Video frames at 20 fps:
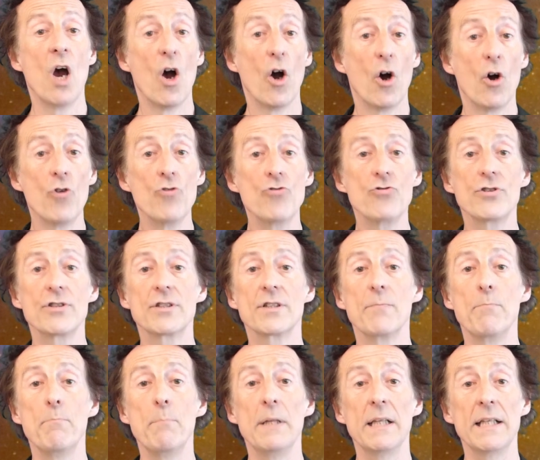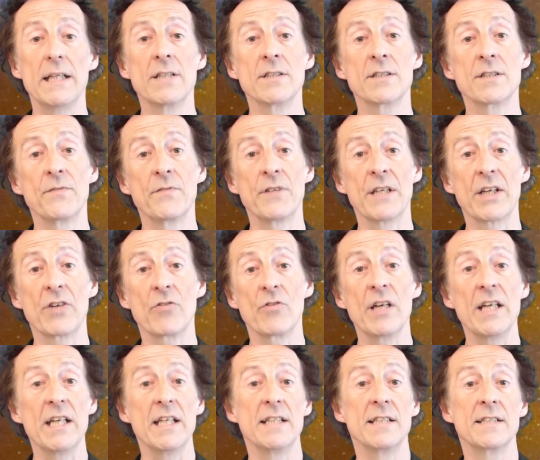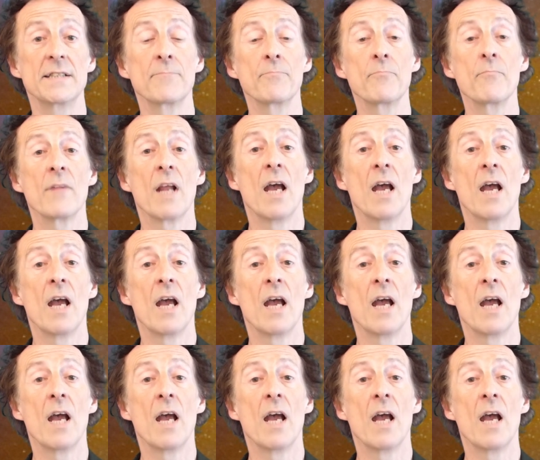hundreds of millions of degrees.